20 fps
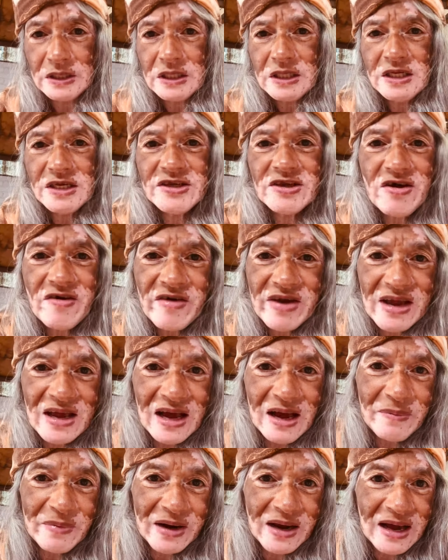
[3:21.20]
sorry,
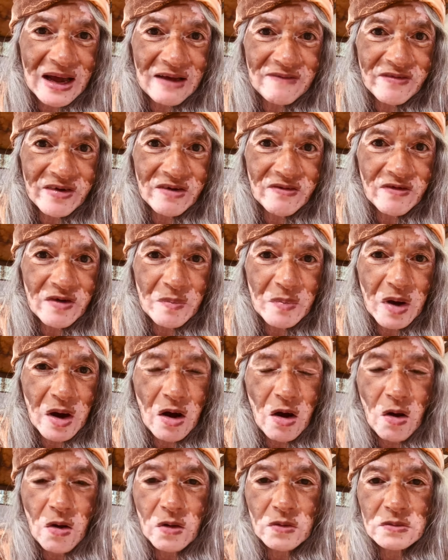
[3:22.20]
I'm recovering from a
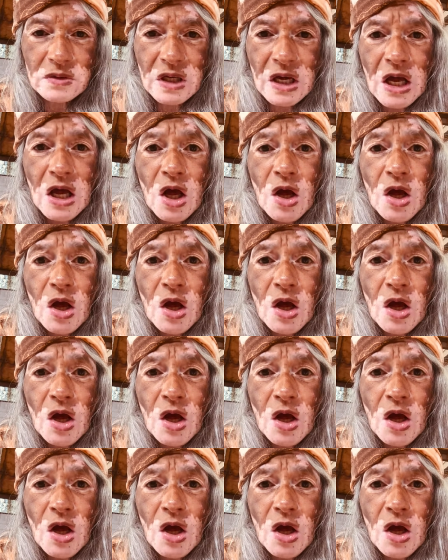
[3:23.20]
cold.